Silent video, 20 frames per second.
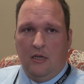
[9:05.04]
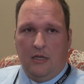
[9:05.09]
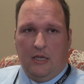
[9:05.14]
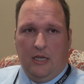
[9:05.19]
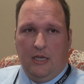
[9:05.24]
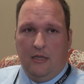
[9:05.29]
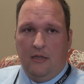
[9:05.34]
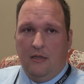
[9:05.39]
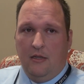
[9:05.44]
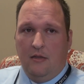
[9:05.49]

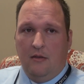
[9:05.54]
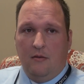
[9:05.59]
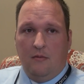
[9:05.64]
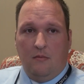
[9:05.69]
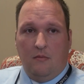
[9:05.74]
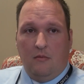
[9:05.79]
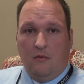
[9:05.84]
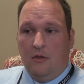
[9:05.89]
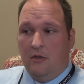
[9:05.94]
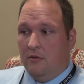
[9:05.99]
kid that,
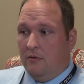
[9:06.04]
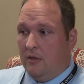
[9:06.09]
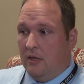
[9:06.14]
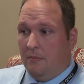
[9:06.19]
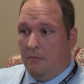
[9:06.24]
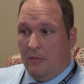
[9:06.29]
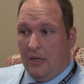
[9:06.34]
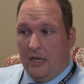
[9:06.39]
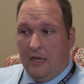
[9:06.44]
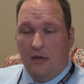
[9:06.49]
you know, they
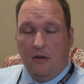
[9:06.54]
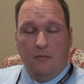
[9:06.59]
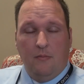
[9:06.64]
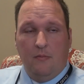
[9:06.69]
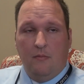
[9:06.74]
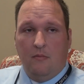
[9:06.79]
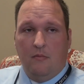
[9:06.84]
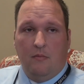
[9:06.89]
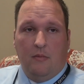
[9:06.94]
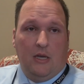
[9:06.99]
may or
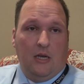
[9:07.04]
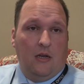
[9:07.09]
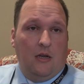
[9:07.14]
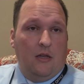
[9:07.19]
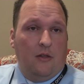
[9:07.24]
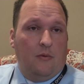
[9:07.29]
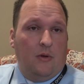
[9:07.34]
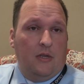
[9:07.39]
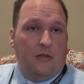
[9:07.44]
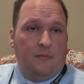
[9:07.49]
may not
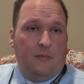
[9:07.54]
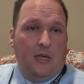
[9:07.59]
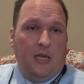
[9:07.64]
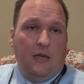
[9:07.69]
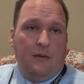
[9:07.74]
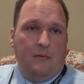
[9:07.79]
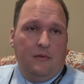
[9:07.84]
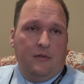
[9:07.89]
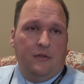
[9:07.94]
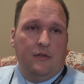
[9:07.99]
otherwise be
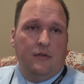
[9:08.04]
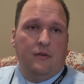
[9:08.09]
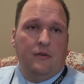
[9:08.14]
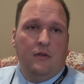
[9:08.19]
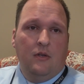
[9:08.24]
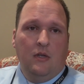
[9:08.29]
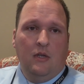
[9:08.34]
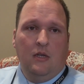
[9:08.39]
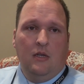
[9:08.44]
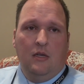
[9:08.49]
able to.
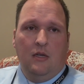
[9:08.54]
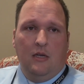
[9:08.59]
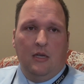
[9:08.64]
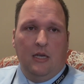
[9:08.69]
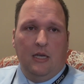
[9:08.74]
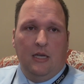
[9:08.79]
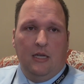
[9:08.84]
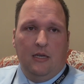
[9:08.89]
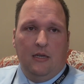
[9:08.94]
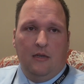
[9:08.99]

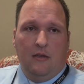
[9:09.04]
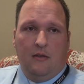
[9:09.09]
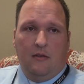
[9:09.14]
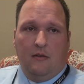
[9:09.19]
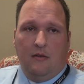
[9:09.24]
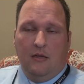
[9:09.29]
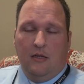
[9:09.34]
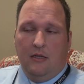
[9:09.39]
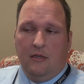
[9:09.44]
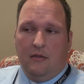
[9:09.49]
And
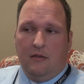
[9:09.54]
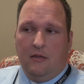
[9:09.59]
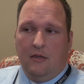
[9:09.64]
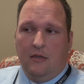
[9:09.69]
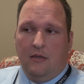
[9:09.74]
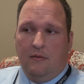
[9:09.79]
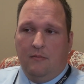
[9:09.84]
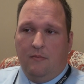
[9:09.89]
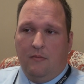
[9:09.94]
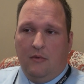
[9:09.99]
it's
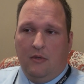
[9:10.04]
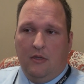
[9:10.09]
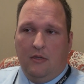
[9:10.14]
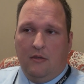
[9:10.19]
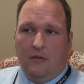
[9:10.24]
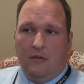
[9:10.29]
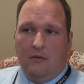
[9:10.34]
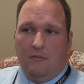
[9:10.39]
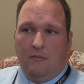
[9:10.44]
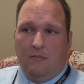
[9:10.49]
a
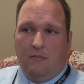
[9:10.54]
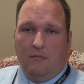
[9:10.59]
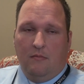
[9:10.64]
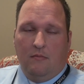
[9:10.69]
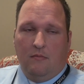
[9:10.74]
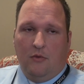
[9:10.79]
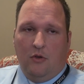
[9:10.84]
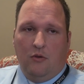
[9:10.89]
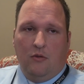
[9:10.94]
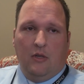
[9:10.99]

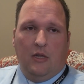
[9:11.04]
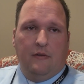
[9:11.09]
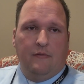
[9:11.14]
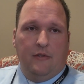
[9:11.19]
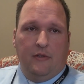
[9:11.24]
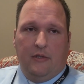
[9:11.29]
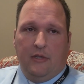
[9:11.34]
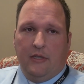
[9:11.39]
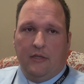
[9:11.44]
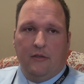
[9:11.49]
whole
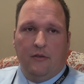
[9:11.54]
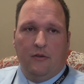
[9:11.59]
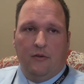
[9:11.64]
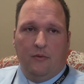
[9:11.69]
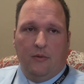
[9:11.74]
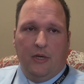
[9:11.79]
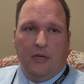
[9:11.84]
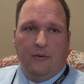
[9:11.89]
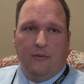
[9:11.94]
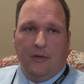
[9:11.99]
loving thing the whole
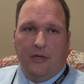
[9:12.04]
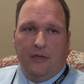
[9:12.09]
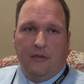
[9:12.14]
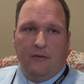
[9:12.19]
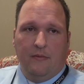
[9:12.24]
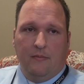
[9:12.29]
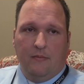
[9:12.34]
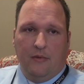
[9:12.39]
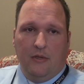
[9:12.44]
way around.